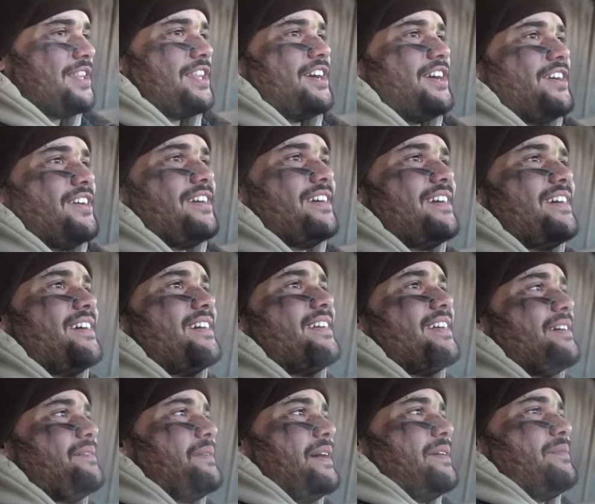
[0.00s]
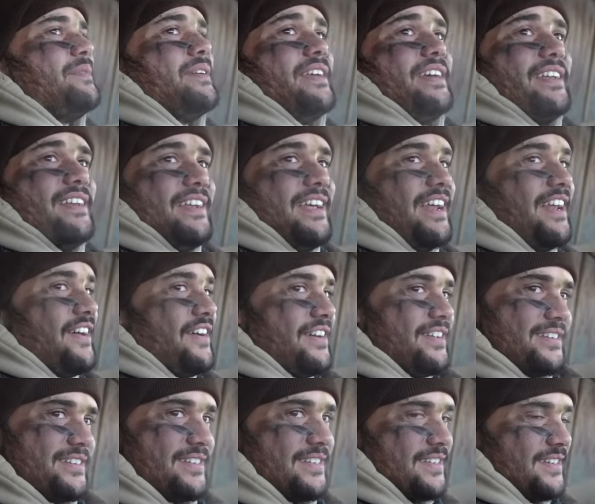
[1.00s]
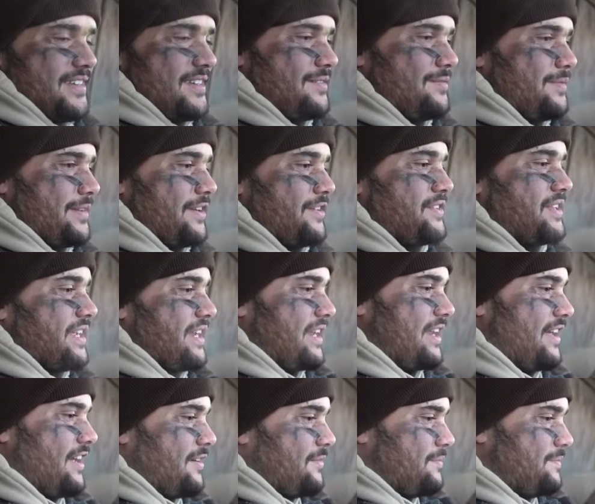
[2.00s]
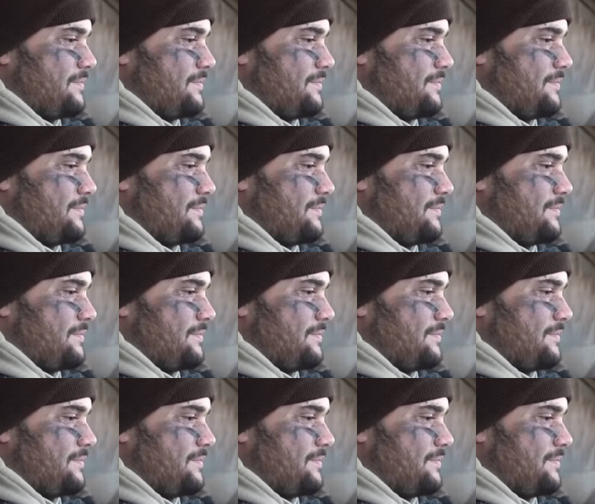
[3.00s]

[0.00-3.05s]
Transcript: though. Yeah, that might be something. It. Anyways, I'm gonna go take a nap.